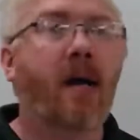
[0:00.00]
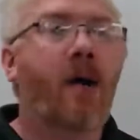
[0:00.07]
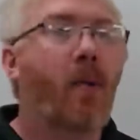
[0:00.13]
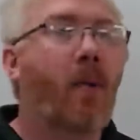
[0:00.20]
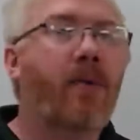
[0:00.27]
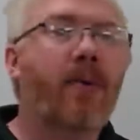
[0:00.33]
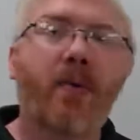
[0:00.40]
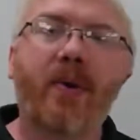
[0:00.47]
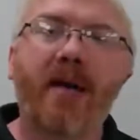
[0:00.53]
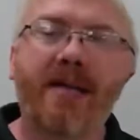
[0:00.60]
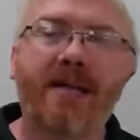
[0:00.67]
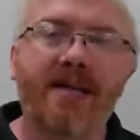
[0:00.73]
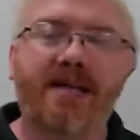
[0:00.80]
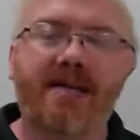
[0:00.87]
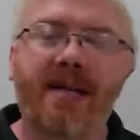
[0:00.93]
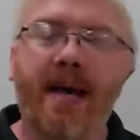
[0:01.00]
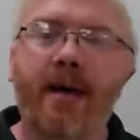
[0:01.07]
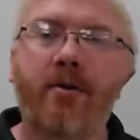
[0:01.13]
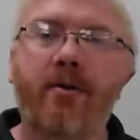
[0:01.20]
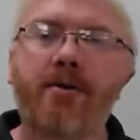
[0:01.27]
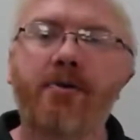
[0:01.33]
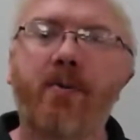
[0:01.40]
When we create these
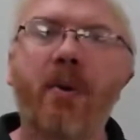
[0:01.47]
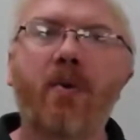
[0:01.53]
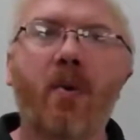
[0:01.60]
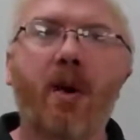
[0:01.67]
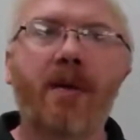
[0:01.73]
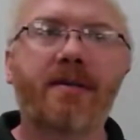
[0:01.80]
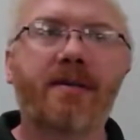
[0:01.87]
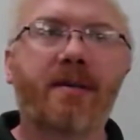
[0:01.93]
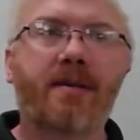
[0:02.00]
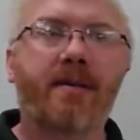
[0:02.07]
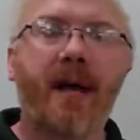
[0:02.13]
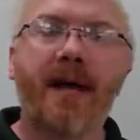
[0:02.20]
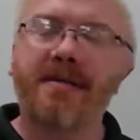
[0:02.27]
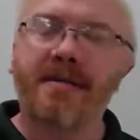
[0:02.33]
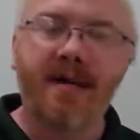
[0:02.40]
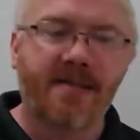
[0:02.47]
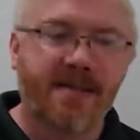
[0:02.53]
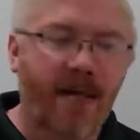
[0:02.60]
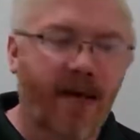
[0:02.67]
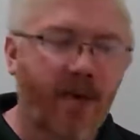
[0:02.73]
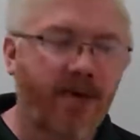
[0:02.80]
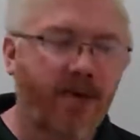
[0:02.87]
standards, we want SI
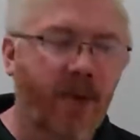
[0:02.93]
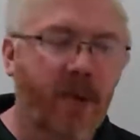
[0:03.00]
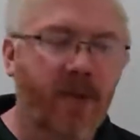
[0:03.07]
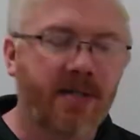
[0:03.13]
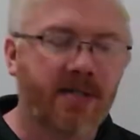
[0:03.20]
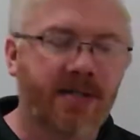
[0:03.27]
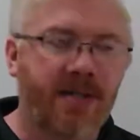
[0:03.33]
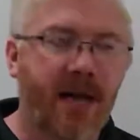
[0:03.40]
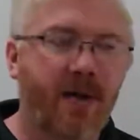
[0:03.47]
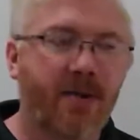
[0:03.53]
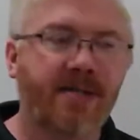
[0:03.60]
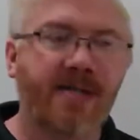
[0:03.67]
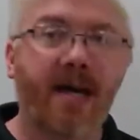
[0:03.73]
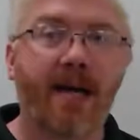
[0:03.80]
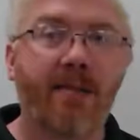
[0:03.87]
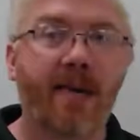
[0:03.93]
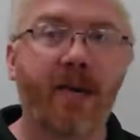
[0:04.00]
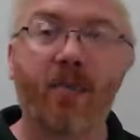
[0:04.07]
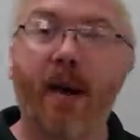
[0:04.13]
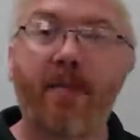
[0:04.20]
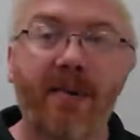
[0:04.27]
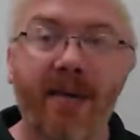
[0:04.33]
standards, we want standards that can be
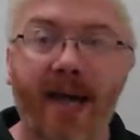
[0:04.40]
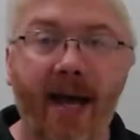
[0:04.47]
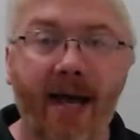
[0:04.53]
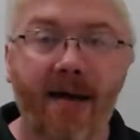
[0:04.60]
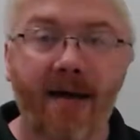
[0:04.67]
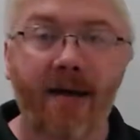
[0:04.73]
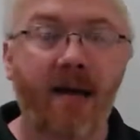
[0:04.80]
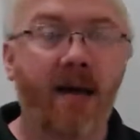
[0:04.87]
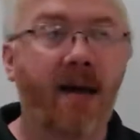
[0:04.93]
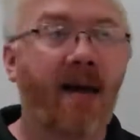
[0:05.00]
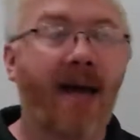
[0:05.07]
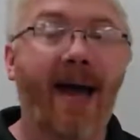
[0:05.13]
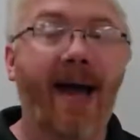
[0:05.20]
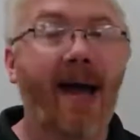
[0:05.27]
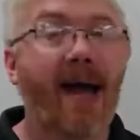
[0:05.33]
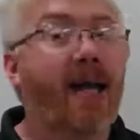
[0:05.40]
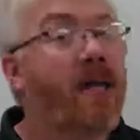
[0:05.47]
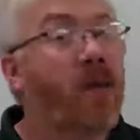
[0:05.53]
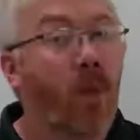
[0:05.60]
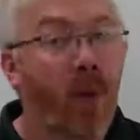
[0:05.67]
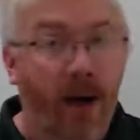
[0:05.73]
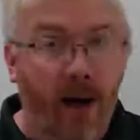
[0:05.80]
replicated
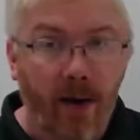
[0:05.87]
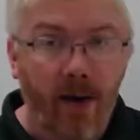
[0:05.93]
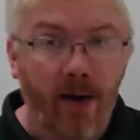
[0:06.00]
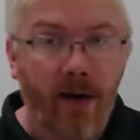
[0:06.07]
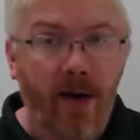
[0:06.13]
anywhere,